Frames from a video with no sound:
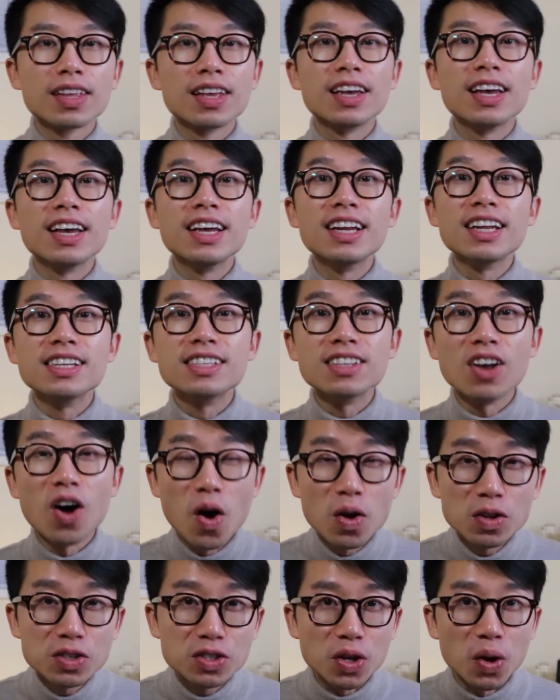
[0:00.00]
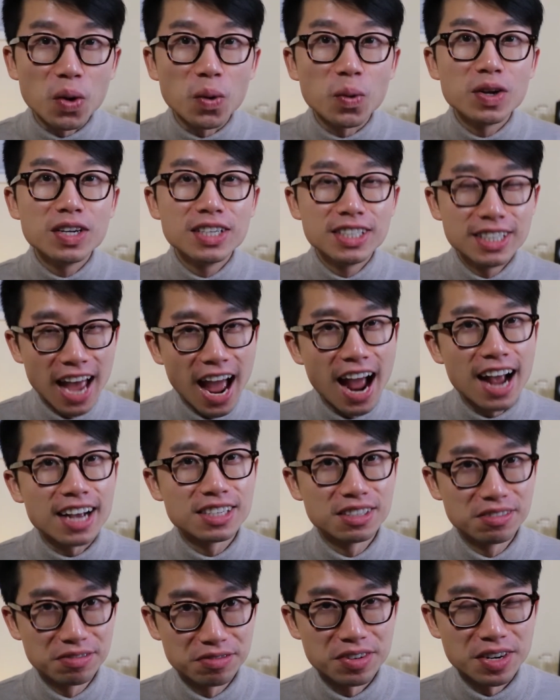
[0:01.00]
it is also
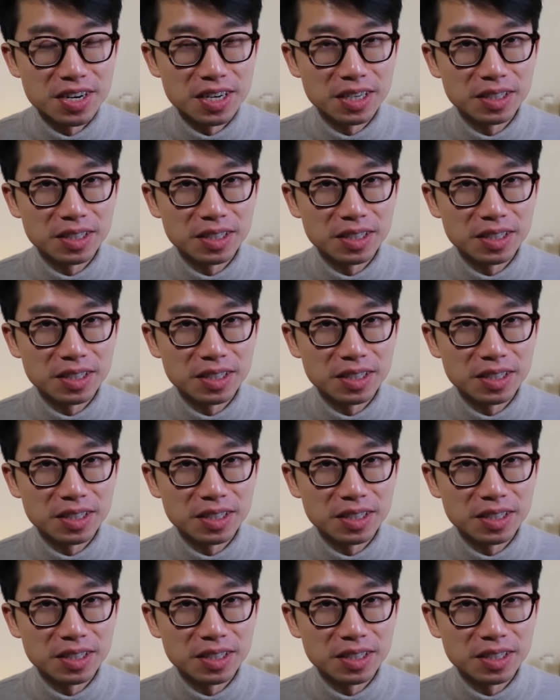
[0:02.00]
tax-free.